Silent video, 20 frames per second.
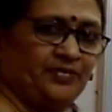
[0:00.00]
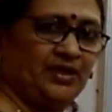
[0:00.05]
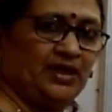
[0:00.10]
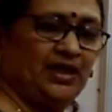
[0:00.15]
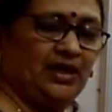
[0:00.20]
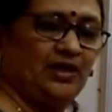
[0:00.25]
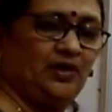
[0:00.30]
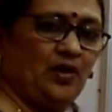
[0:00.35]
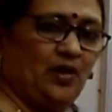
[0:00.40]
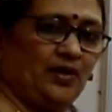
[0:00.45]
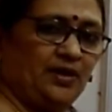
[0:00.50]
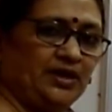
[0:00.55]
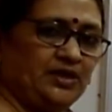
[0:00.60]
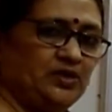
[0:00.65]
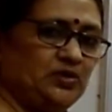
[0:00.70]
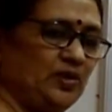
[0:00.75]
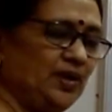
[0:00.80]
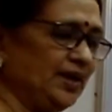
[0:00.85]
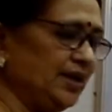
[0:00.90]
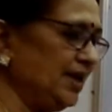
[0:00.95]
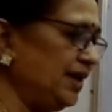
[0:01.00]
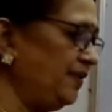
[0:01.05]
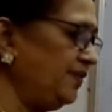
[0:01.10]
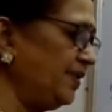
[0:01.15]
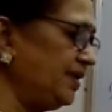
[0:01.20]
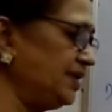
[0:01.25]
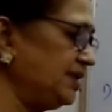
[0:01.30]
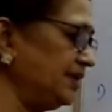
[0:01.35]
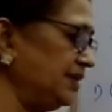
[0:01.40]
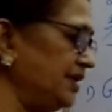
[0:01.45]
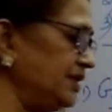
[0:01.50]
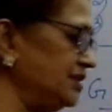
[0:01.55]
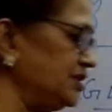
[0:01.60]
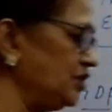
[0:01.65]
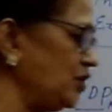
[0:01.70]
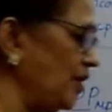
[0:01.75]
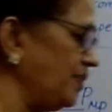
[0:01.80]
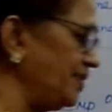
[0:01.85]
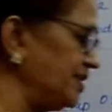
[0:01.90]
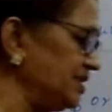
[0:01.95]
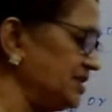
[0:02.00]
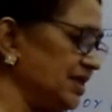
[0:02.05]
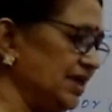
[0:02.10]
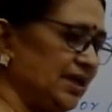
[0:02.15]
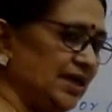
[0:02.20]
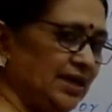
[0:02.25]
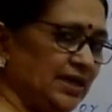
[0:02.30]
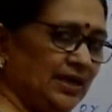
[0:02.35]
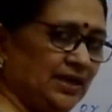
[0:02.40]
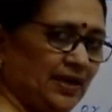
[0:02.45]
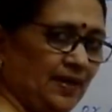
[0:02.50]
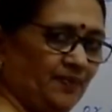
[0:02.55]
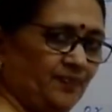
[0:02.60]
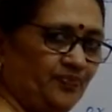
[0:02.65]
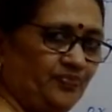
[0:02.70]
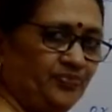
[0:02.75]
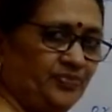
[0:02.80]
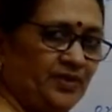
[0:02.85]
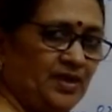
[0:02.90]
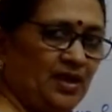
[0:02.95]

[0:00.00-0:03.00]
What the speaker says: in order to arrive at this domestic income,